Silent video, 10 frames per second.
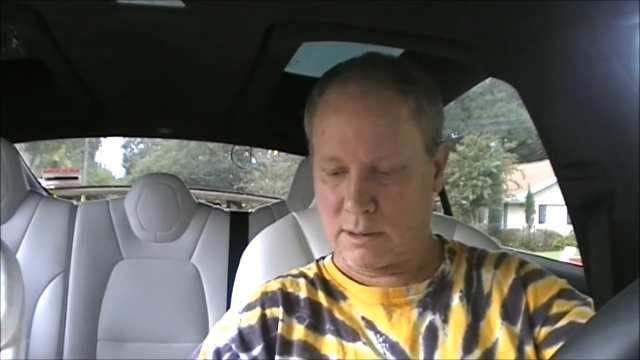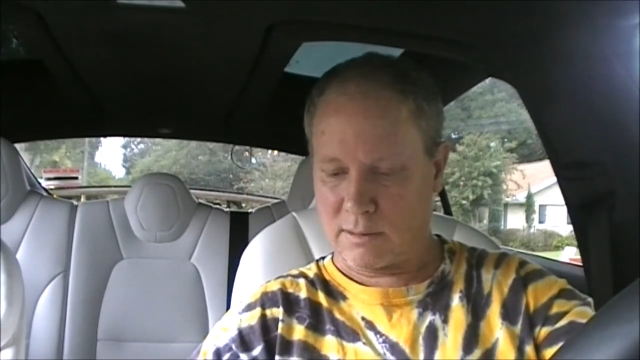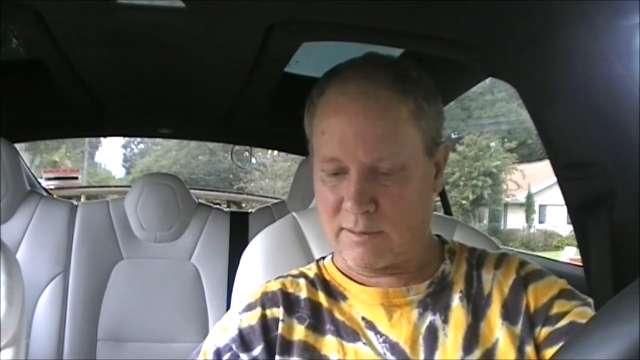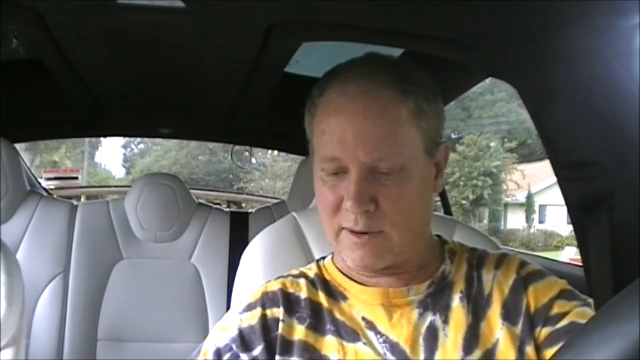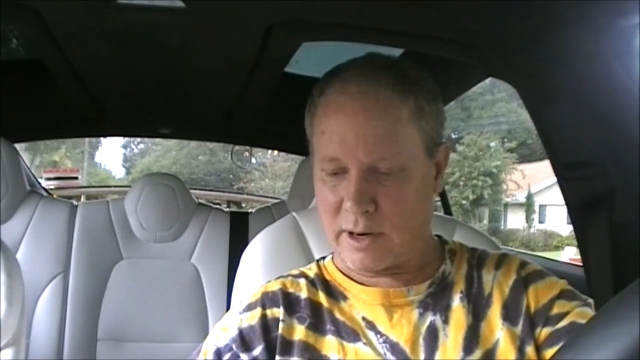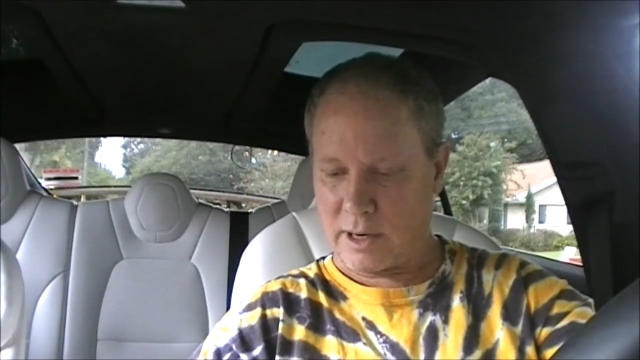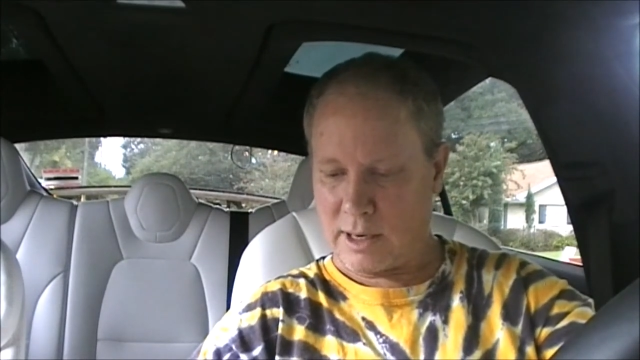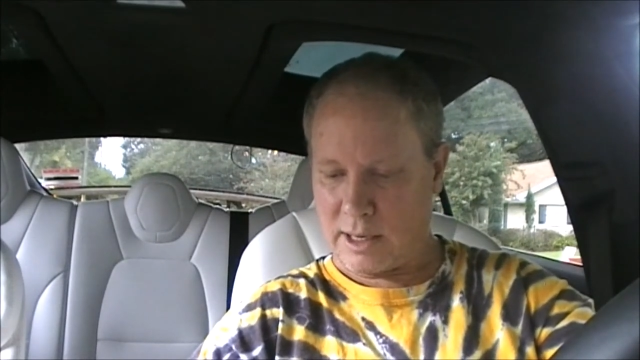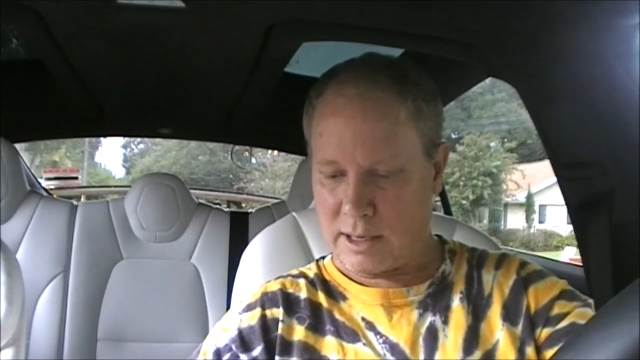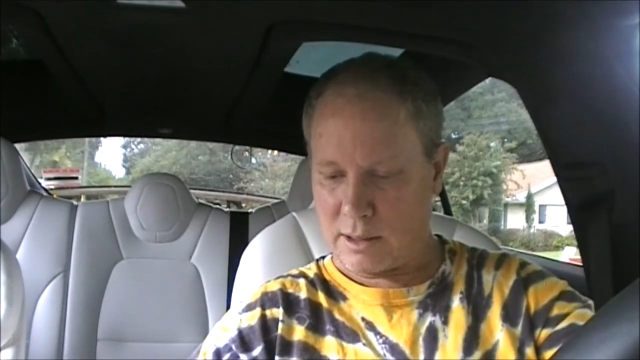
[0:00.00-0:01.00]
It's very
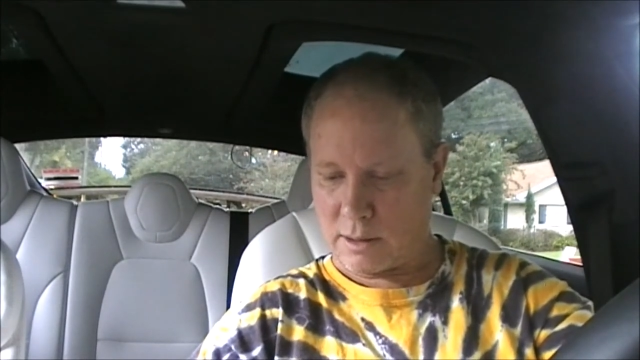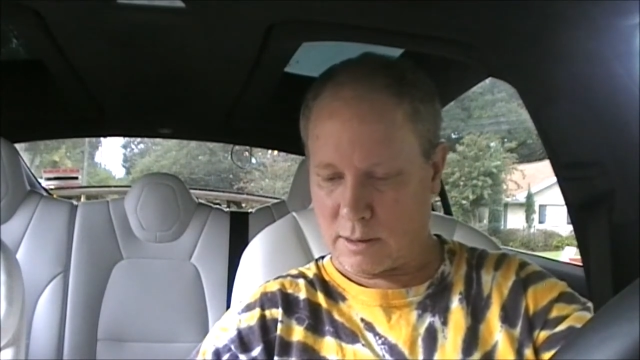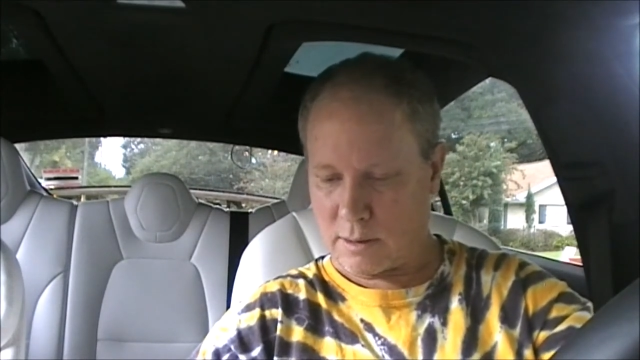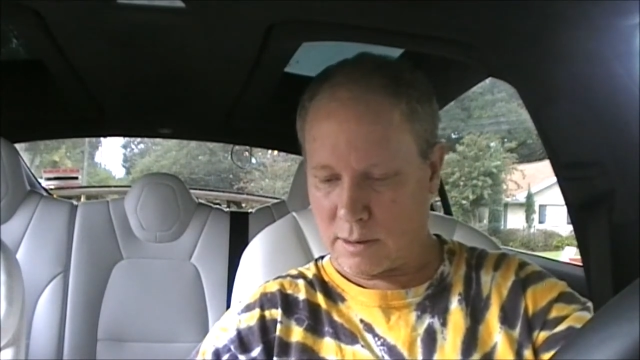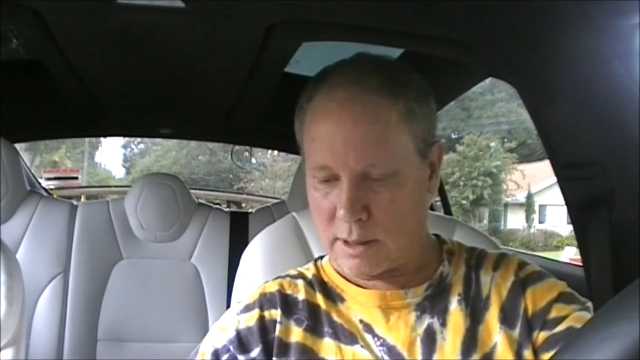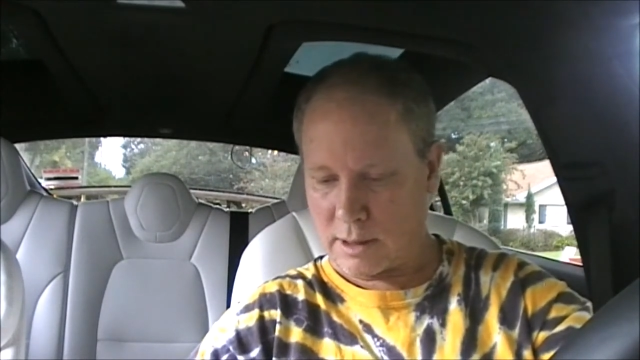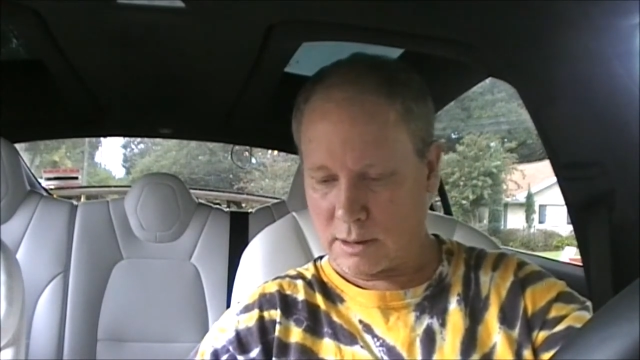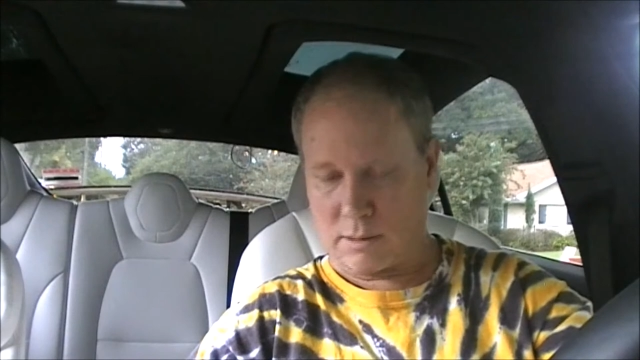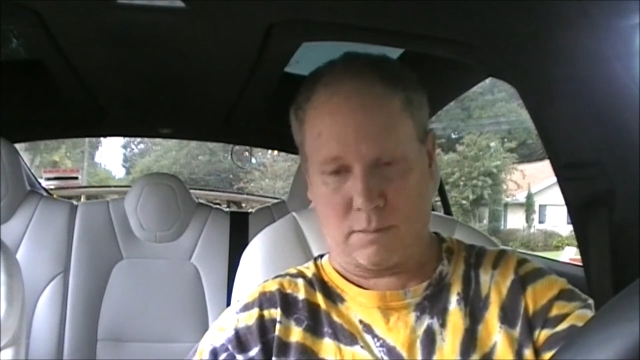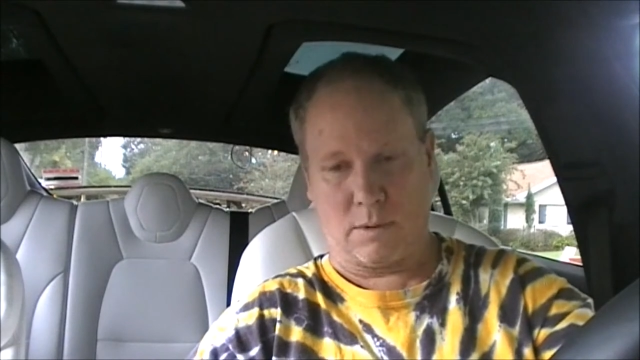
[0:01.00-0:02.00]
neat, and
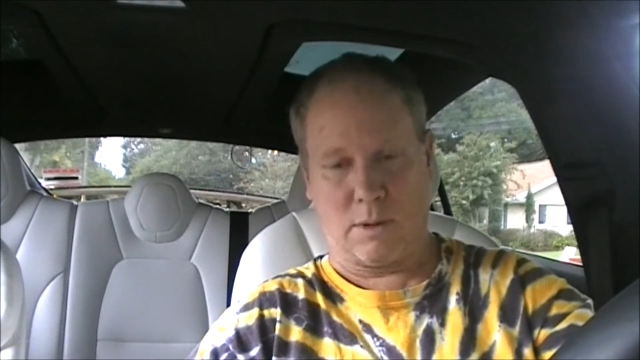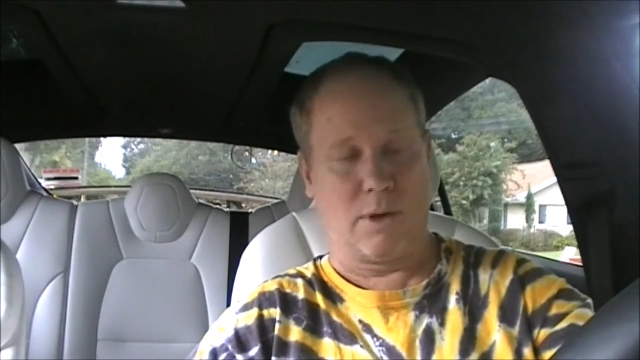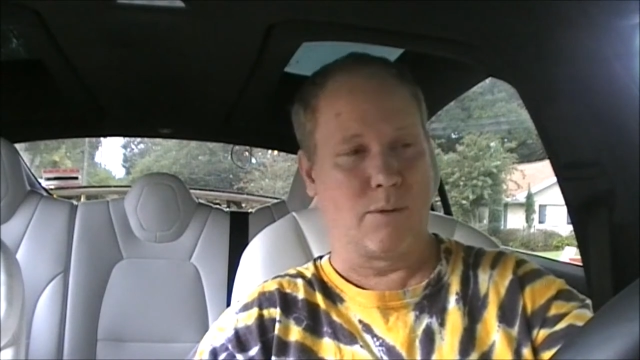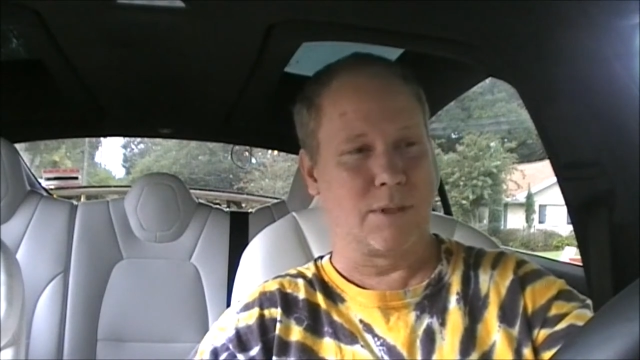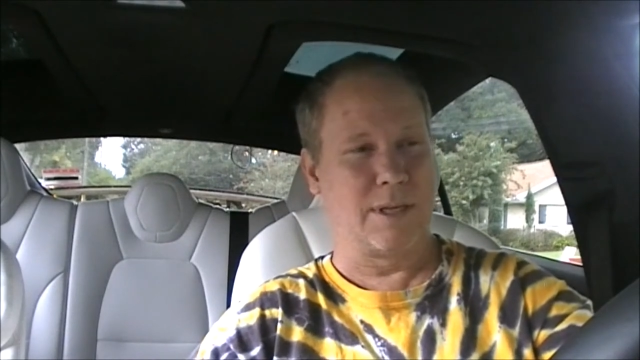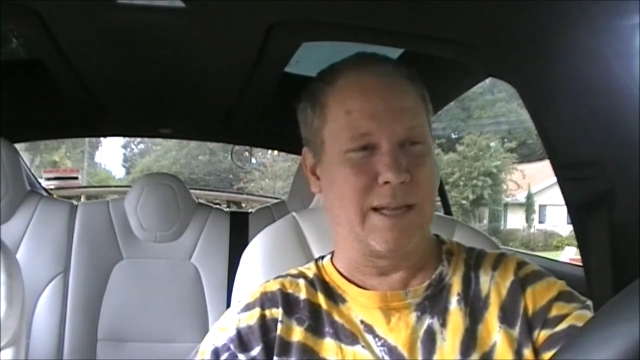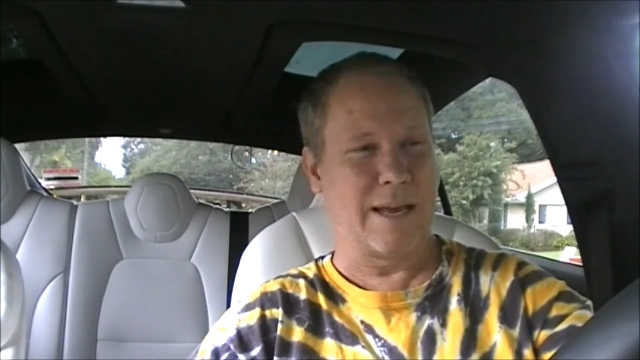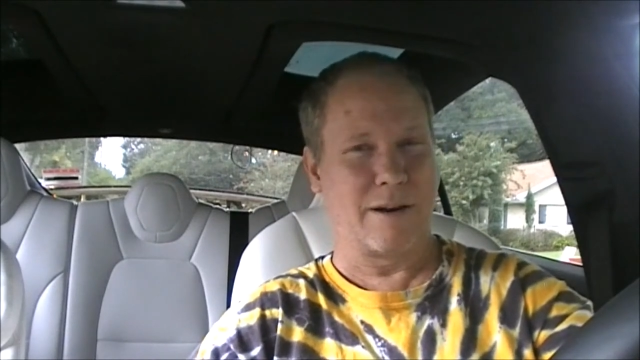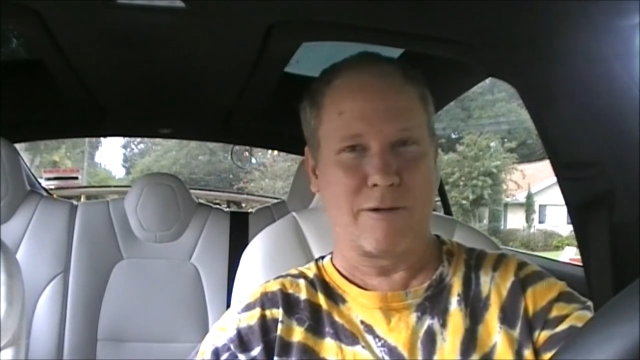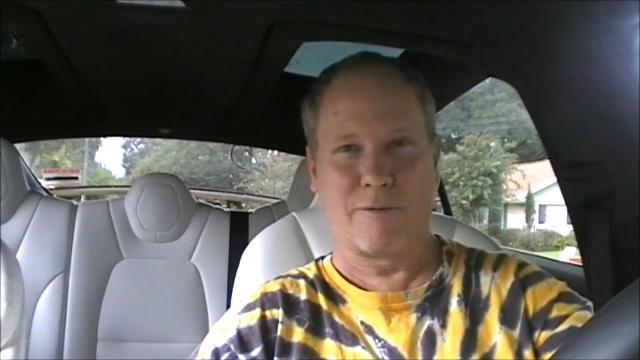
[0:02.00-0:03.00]
you don't see
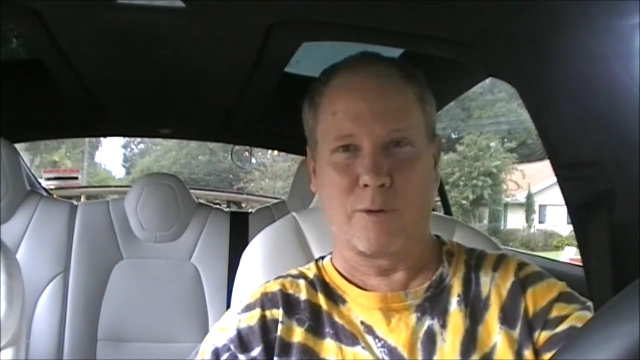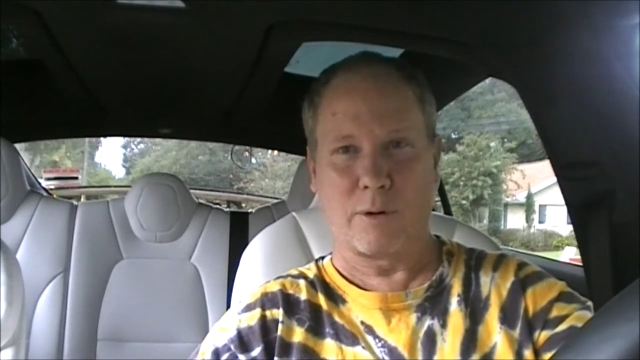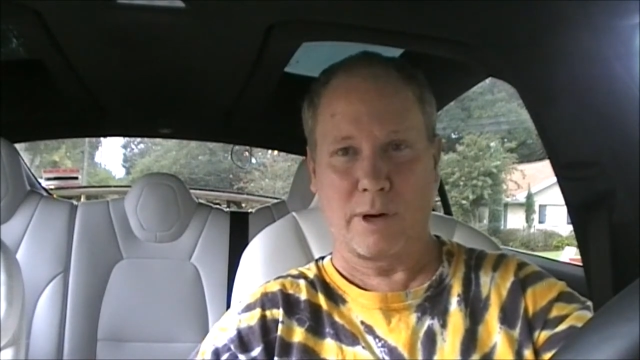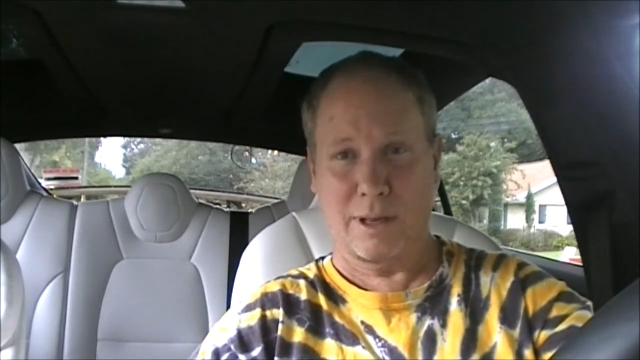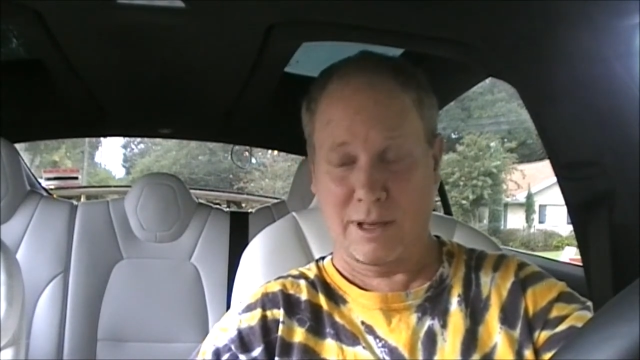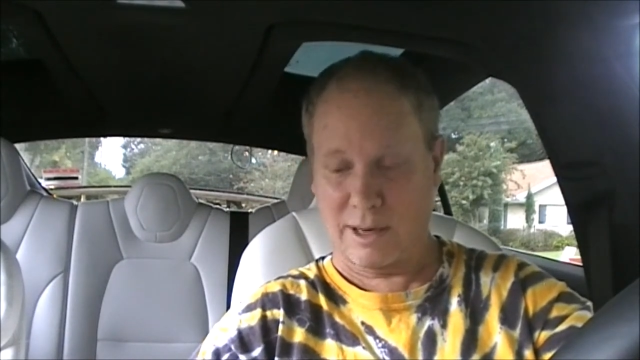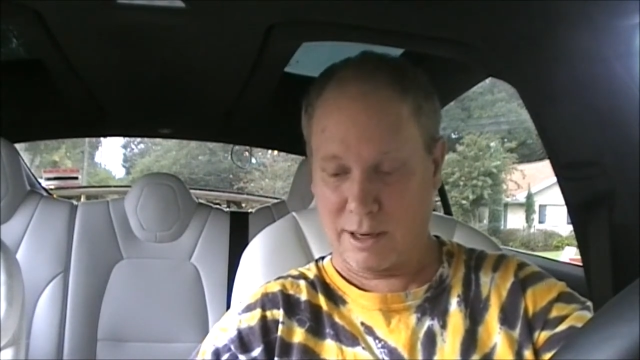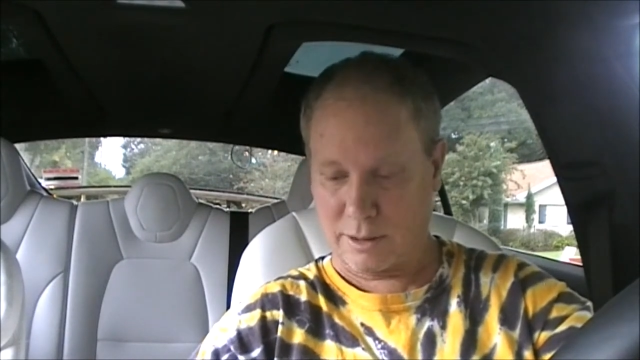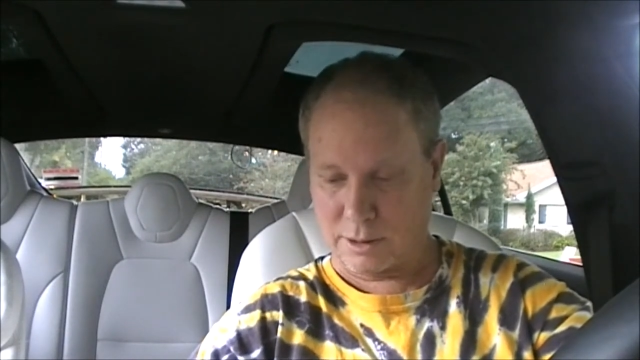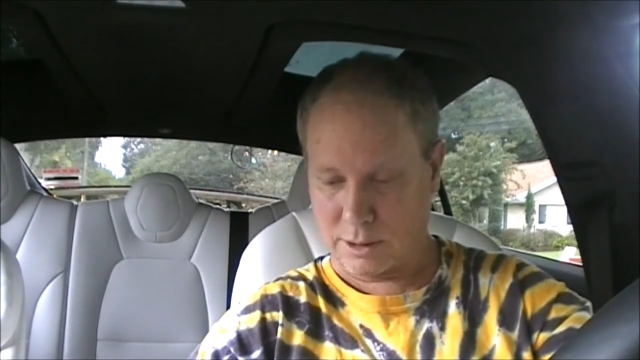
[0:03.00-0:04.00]
that on a Ford or anything
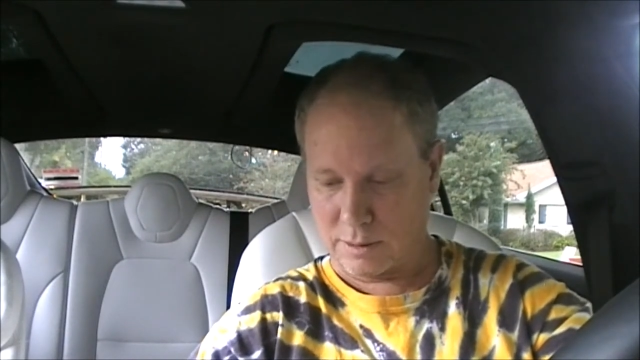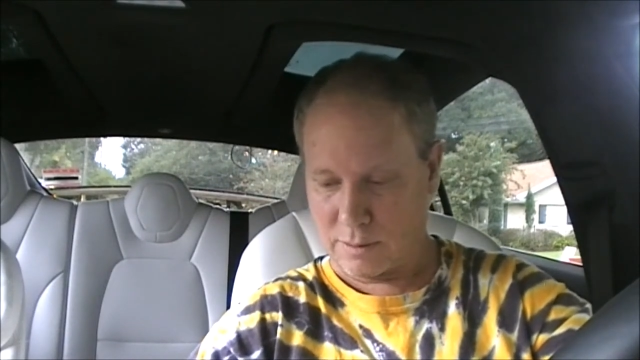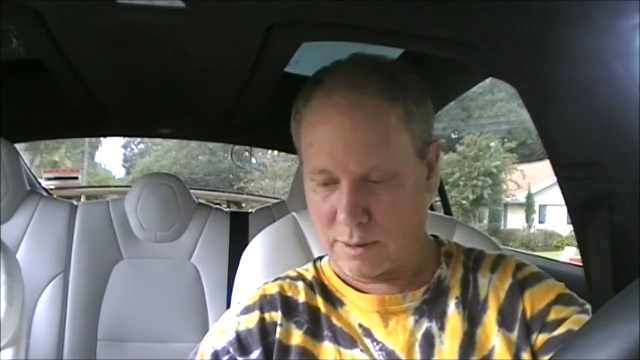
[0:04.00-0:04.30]
else.